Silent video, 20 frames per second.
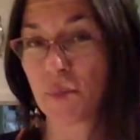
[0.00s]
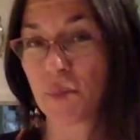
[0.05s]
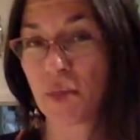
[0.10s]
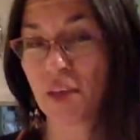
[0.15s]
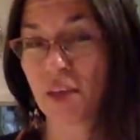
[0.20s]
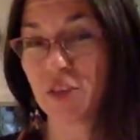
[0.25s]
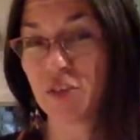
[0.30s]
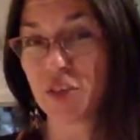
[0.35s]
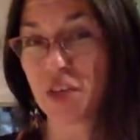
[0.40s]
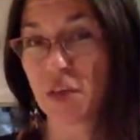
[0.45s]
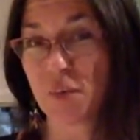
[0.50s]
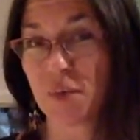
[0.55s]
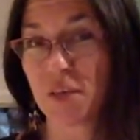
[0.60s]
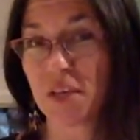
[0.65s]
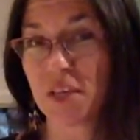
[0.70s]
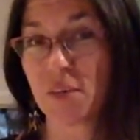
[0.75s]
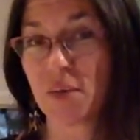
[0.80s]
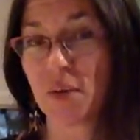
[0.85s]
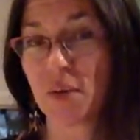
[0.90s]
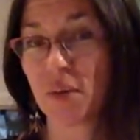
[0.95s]
enter your name and
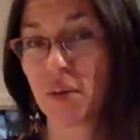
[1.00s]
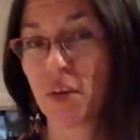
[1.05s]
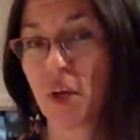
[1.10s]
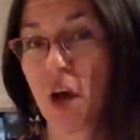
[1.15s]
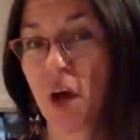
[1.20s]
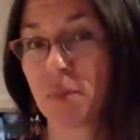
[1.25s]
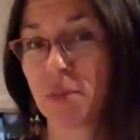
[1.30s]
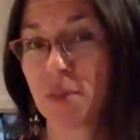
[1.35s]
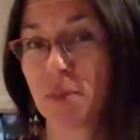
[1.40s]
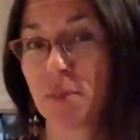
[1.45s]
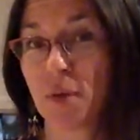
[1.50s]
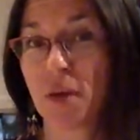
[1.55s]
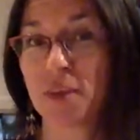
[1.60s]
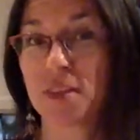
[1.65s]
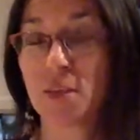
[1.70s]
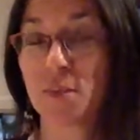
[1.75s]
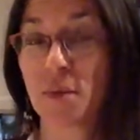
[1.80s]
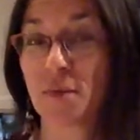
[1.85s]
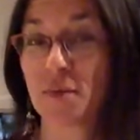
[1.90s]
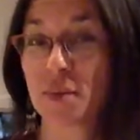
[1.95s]
email in the opt-in box
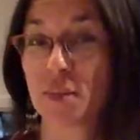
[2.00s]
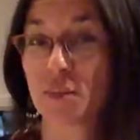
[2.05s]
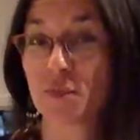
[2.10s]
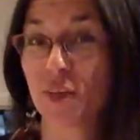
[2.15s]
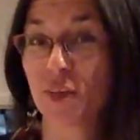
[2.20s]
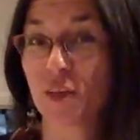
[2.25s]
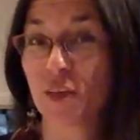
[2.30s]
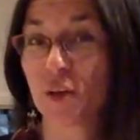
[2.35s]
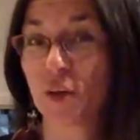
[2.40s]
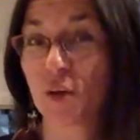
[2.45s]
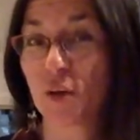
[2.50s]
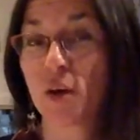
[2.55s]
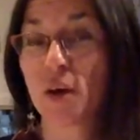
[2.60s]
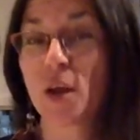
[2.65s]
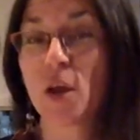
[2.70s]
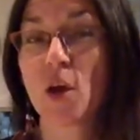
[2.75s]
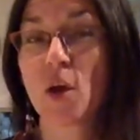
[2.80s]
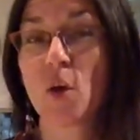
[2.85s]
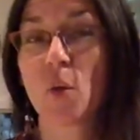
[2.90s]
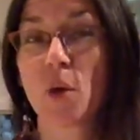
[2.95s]
above this video
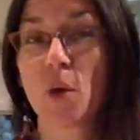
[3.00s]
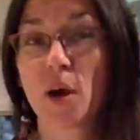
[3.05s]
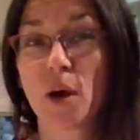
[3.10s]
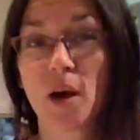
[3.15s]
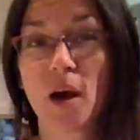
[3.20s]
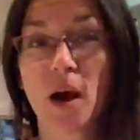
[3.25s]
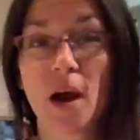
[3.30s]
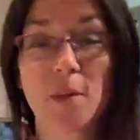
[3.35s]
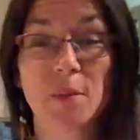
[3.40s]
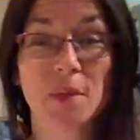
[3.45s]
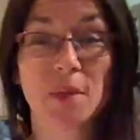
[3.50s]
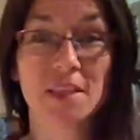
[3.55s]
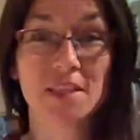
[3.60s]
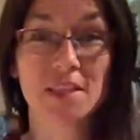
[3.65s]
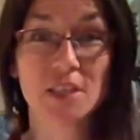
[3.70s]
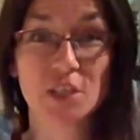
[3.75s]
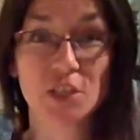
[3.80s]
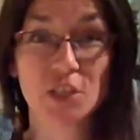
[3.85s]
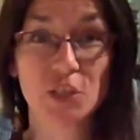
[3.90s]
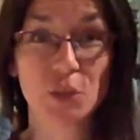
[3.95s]
where I'm going to
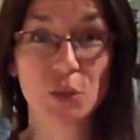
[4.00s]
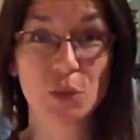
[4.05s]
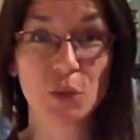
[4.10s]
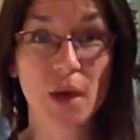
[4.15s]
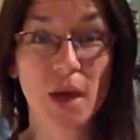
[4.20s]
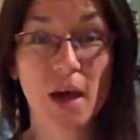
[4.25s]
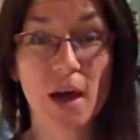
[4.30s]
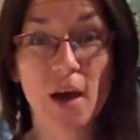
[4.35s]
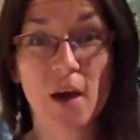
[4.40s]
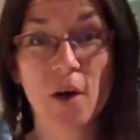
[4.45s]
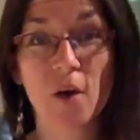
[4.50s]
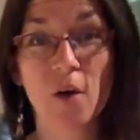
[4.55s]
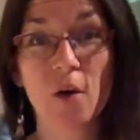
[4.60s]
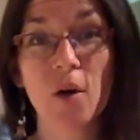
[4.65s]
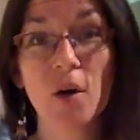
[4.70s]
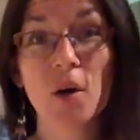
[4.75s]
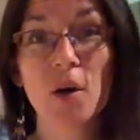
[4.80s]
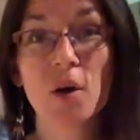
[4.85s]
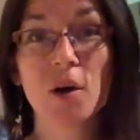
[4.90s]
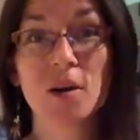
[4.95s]
teach you how
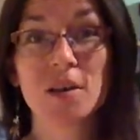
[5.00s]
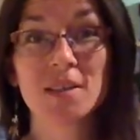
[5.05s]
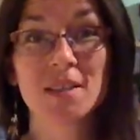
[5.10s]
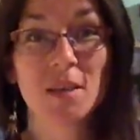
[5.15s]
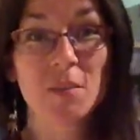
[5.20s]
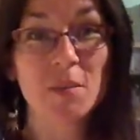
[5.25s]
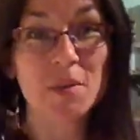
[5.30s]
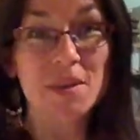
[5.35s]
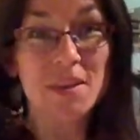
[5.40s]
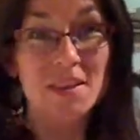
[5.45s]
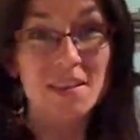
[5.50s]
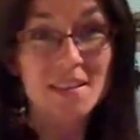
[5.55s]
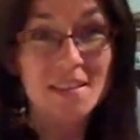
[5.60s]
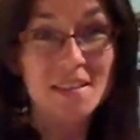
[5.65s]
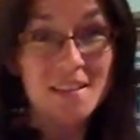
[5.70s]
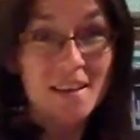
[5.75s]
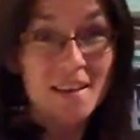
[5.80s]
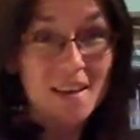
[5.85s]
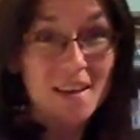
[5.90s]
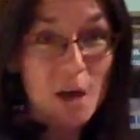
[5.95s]
some of this
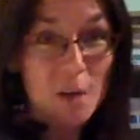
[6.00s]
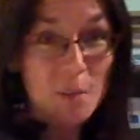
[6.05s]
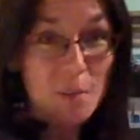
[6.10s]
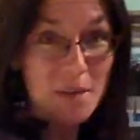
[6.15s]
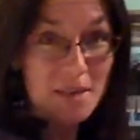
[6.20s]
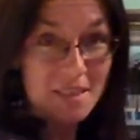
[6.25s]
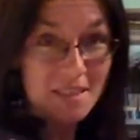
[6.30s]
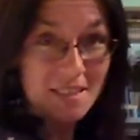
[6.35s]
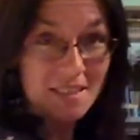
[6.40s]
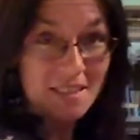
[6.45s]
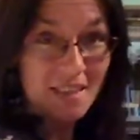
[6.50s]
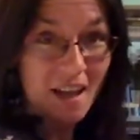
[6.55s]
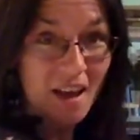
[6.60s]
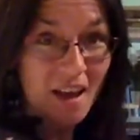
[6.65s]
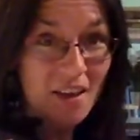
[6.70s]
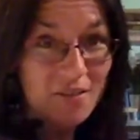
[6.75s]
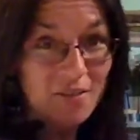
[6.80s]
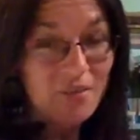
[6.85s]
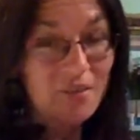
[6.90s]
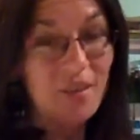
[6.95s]
amazing
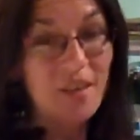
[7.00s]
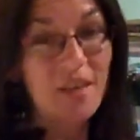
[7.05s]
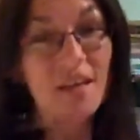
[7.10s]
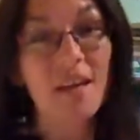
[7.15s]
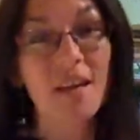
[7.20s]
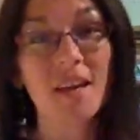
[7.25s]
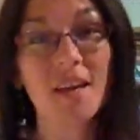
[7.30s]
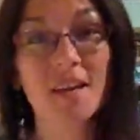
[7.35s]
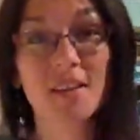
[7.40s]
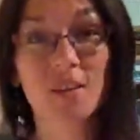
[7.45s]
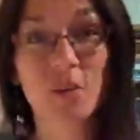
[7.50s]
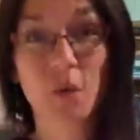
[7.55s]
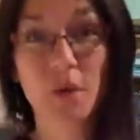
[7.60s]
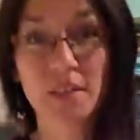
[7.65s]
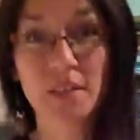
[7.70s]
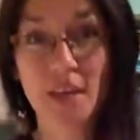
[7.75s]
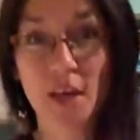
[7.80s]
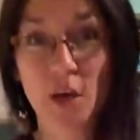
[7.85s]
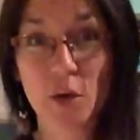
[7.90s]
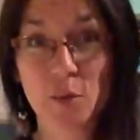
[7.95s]
stuff is going
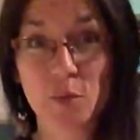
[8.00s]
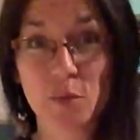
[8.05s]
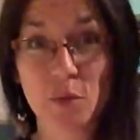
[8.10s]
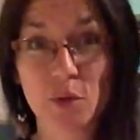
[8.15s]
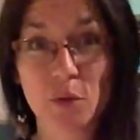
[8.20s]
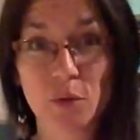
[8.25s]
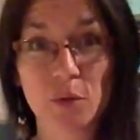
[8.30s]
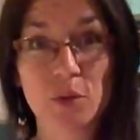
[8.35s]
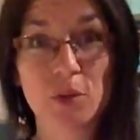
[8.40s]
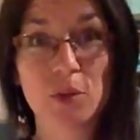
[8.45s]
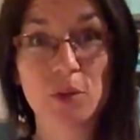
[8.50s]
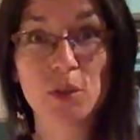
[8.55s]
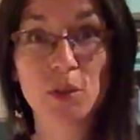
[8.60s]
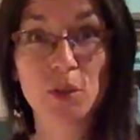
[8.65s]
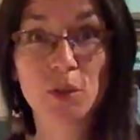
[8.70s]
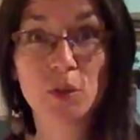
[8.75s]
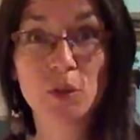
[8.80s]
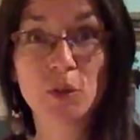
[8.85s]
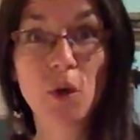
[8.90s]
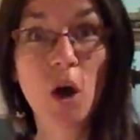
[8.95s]
to help you
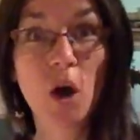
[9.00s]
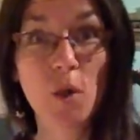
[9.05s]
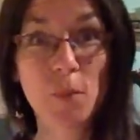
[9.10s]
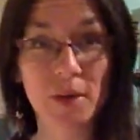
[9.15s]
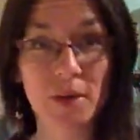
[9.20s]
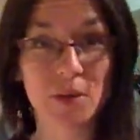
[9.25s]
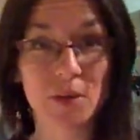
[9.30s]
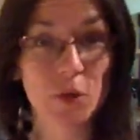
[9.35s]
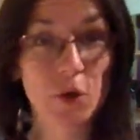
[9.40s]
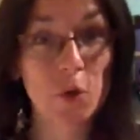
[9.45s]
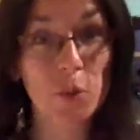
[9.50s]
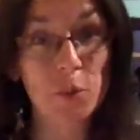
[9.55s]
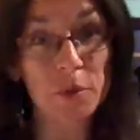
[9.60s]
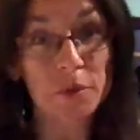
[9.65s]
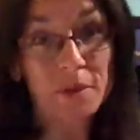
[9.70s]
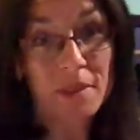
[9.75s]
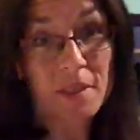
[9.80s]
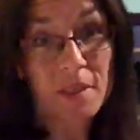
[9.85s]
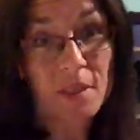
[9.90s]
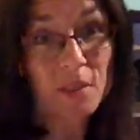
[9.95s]
to harmonize your
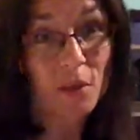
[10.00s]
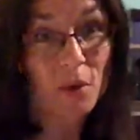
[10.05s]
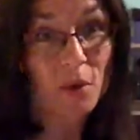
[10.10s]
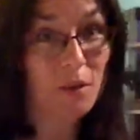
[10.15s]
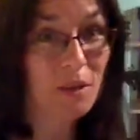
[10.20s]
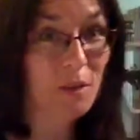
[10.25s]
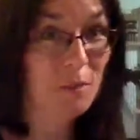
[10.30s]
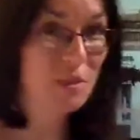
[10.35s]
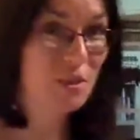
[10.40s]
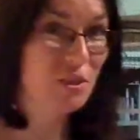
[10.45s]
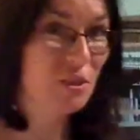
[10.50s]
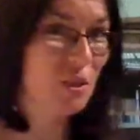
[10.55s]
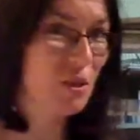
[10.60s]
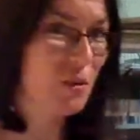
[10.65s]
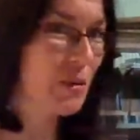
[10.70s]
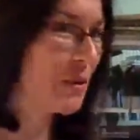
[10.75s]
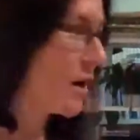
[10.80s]
hormones. So let me show you what